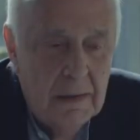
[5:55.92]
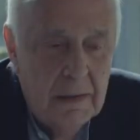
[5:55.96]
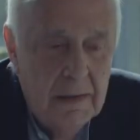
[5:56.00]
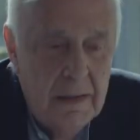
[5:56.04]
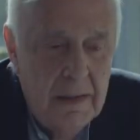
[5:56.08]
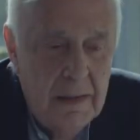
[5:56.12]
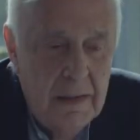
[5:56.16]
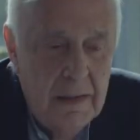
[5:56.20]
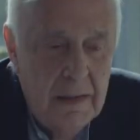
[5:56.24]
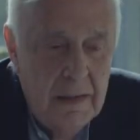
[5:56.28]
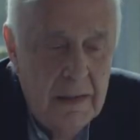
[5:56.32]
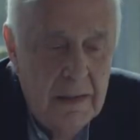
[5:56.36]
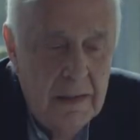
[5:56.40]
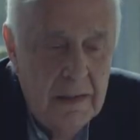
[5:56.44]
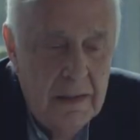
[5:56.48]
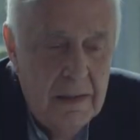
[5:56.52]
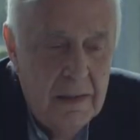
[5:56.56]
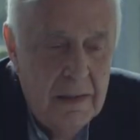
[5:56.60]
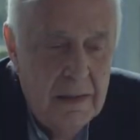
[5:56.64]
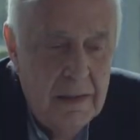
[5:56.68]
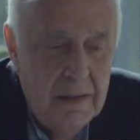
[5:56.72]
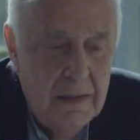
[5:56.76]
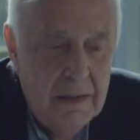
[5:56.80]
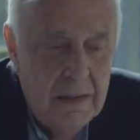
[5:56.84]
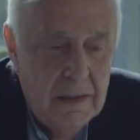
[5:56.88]

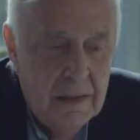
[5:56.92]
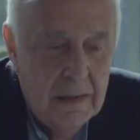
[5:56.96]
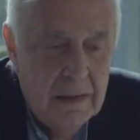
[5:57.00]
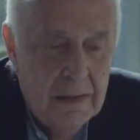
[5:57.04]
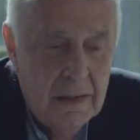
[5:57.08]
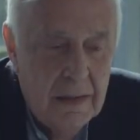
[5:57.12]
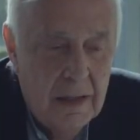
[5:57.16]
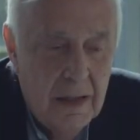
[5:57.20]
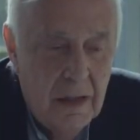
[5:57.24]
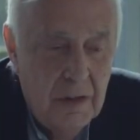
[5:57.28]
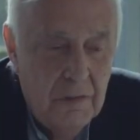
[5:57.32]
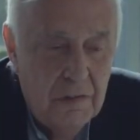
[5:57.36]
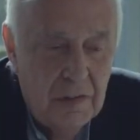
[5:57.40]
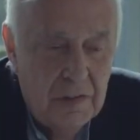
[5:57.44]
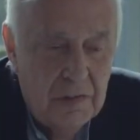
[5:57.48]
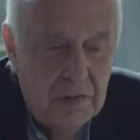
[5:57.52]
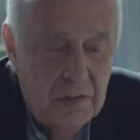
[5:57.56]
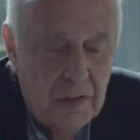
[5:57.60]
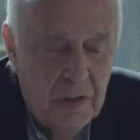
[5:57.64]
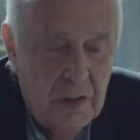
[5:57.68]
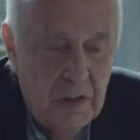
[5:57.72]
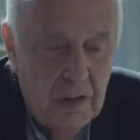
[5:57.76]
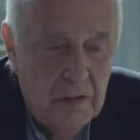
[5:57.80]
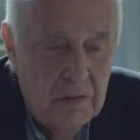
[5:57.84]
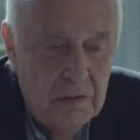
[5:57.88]
the
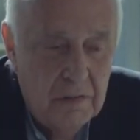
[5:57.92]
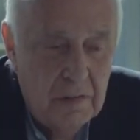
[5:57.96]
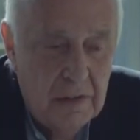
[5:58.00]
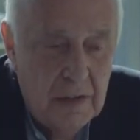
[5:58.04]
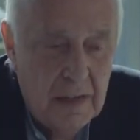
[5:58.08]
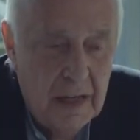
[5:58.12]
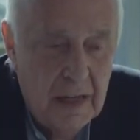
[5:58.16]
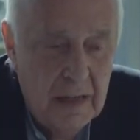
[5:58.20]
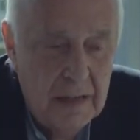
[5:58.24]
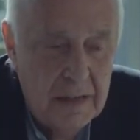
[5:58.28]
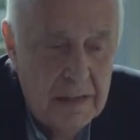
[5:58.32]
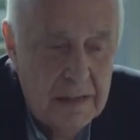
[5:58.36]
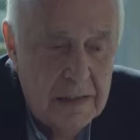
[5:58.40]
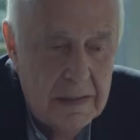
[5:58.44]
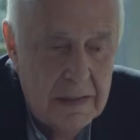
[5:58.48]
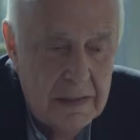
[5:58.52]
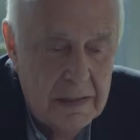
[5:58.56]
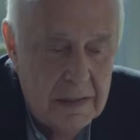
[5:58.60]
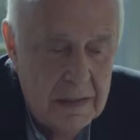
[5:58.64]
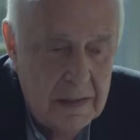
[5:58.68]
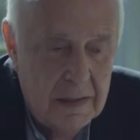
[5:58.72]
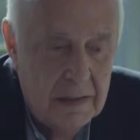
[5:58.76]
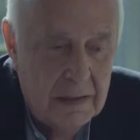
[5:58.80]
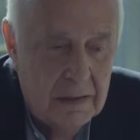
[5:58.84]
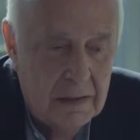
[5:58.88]
overthrow of
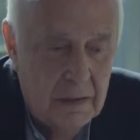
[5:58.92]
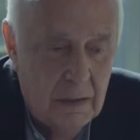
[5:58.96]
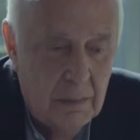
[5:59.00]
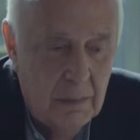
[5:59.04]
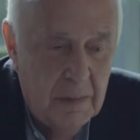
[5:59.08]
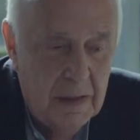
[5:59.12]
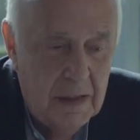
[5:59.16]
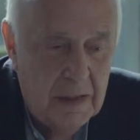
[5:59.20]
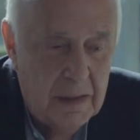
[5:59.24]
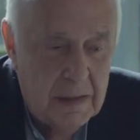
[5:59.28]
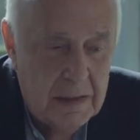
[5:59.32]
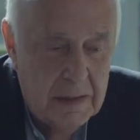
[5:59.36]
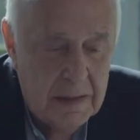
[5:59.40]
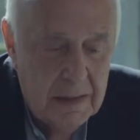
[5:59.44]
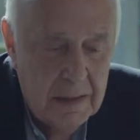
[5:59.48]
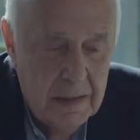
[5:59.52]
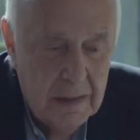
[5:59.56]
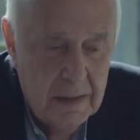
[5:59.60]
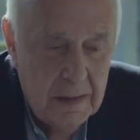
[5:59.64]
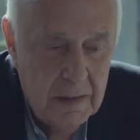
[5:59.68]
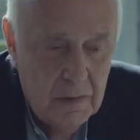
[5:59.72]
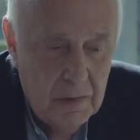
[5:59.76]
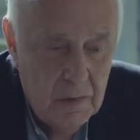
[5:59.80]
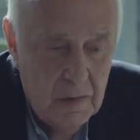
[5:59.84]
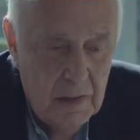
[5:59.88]
Keynesian economics
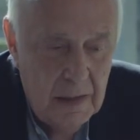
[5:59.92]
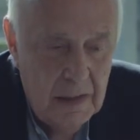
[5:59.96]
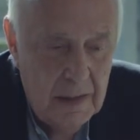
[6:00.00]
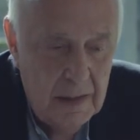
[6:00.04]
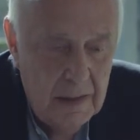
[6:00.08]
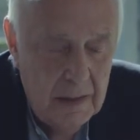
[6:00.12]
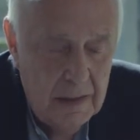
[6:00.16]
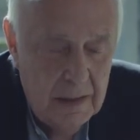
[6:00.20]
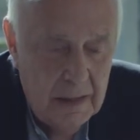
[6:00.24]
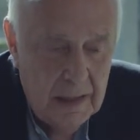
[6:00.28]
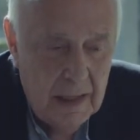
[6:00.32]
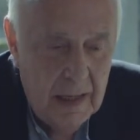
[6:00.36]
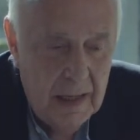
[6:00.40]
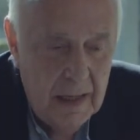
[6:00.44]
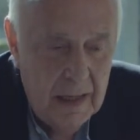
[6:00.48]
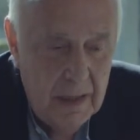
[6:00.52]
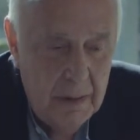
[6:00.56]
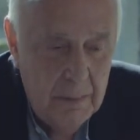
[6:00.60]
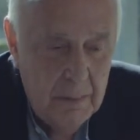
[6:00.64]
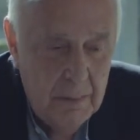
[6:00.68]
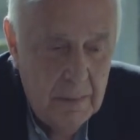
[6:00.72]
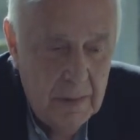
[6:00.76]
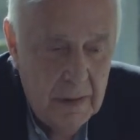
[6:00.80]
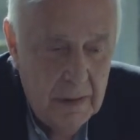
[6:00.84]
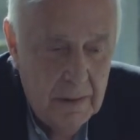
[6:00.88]
really
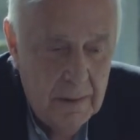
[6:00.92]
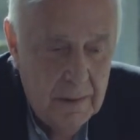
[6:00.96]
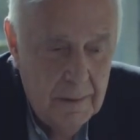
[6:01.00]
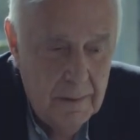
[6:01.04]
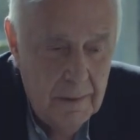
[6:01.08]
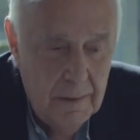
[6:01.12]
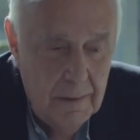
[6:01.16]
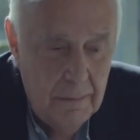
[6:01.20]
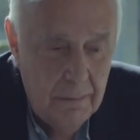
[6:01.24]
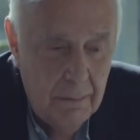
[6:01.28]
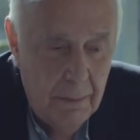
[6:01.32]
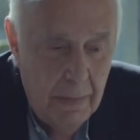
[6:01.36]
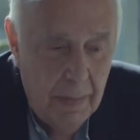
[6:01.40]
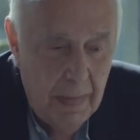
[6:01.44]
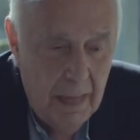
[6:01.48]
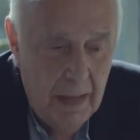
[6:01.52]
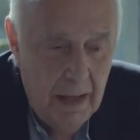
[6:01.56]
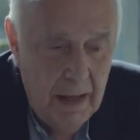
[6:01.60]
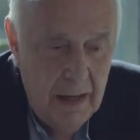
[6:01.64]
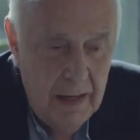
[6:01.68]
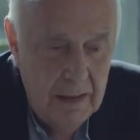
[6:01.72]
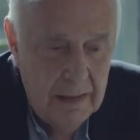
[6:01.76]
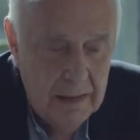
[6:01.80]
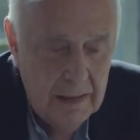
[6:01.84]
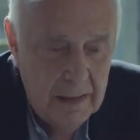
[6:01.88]
came
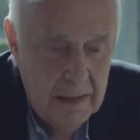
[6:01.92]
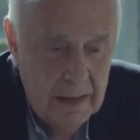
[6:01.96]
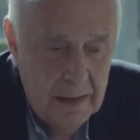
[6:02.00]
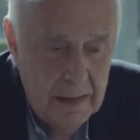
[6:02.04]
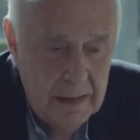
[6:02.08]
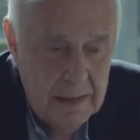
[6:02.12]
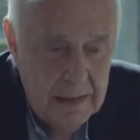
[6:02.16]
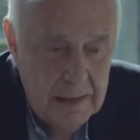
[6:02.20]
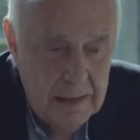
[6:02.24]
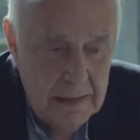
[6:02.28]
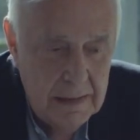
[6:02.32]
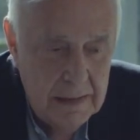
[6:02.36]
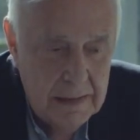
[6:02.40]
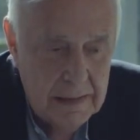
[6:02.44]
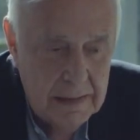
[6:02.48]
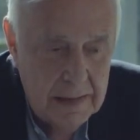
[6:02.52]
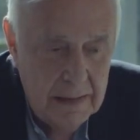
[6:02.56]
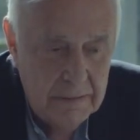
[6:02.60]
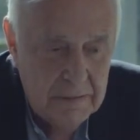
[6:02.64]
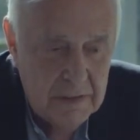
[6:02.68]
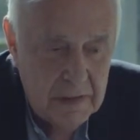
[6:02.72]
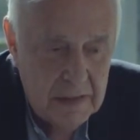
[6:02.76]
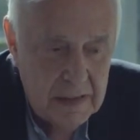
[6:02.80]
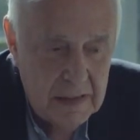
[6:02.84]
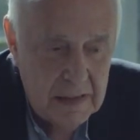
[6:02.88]
in the
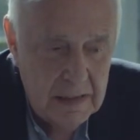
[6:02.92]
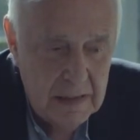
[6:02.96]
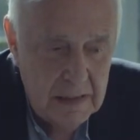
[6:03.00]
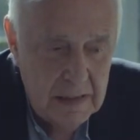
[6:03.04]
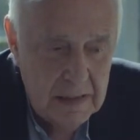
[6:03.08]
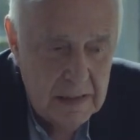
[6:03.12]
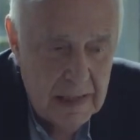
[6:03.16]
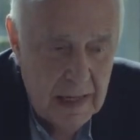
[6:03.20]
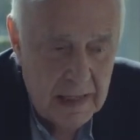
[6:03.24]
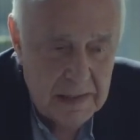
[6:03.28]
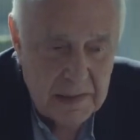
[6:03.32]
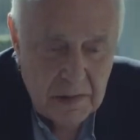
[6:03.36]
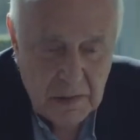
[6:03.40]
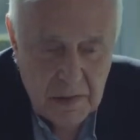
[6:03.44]
1970s as